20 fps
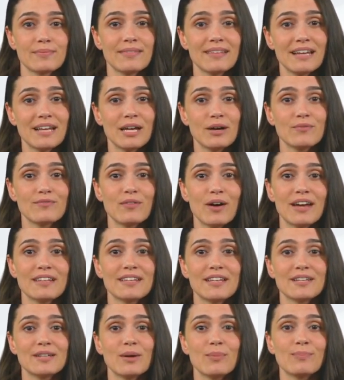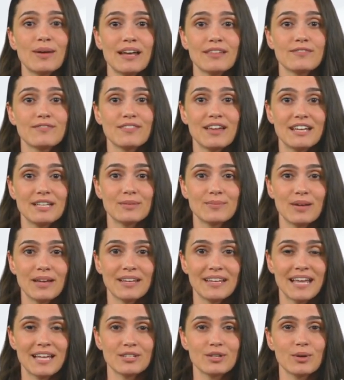You can find us on both
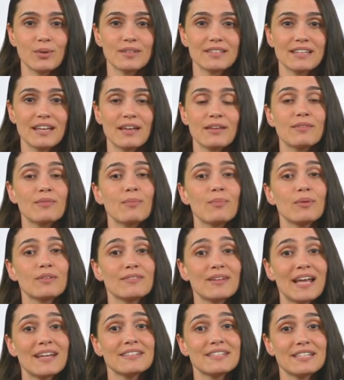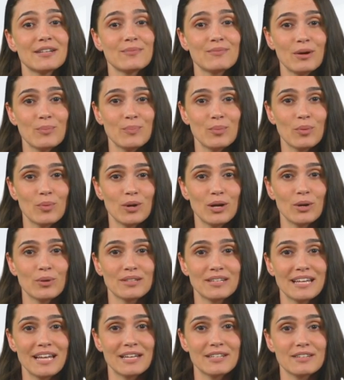Facebook and Twitter with plenty of memorial
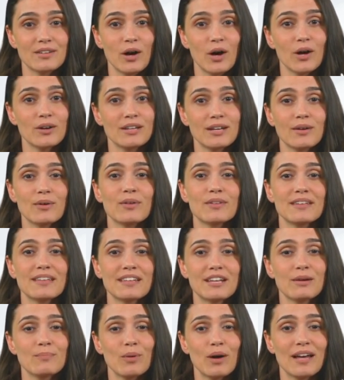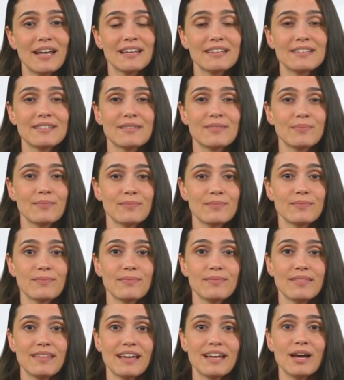tips, articles and advice.
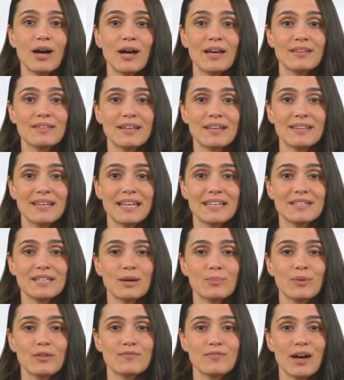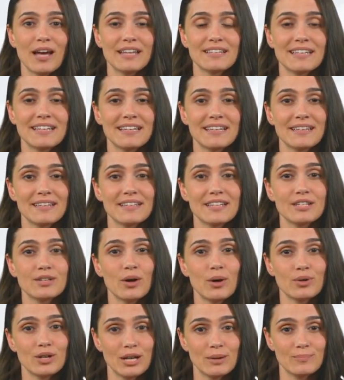Again, the links are provided in the
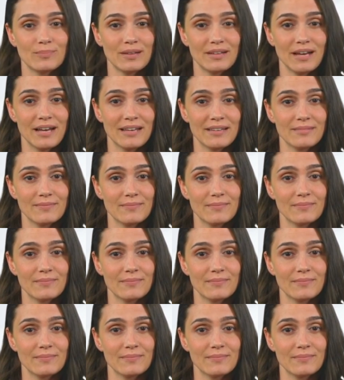description below.